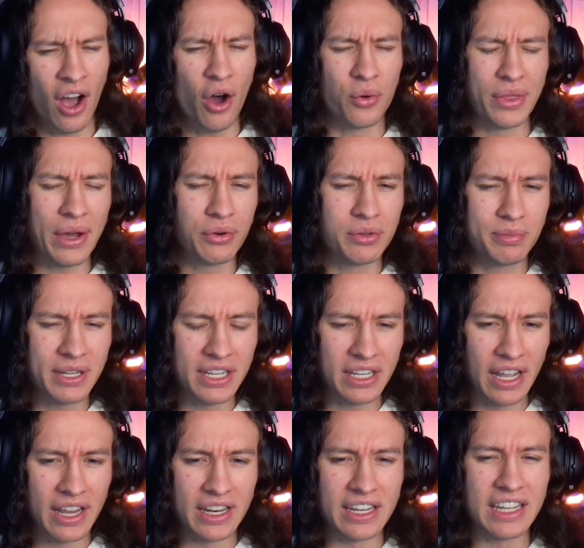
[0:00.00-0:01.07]
that would be
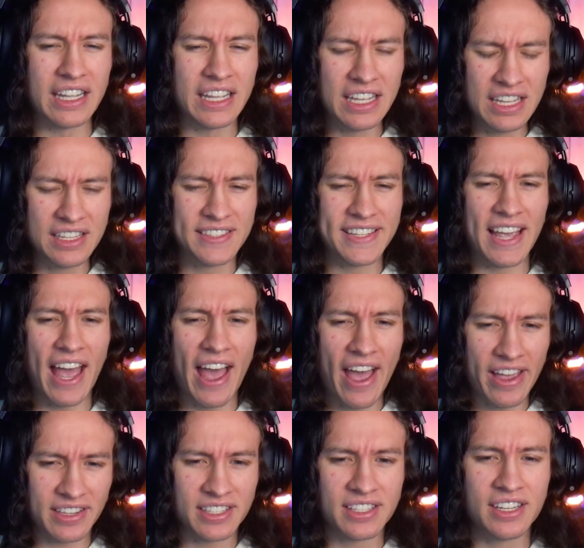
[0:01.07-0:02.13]
an easy
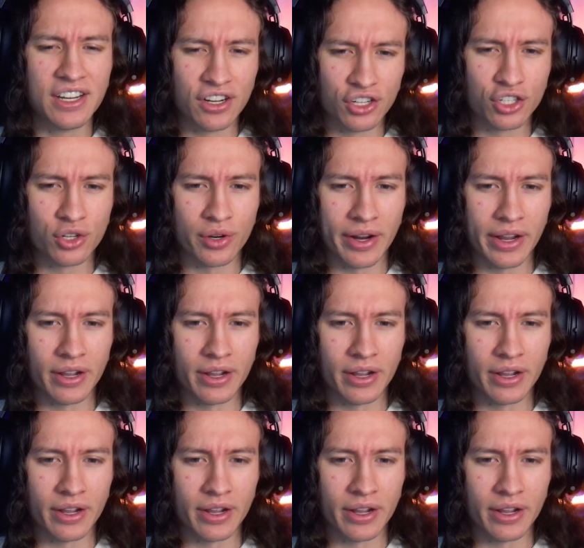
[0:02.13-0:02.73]
S tier tree.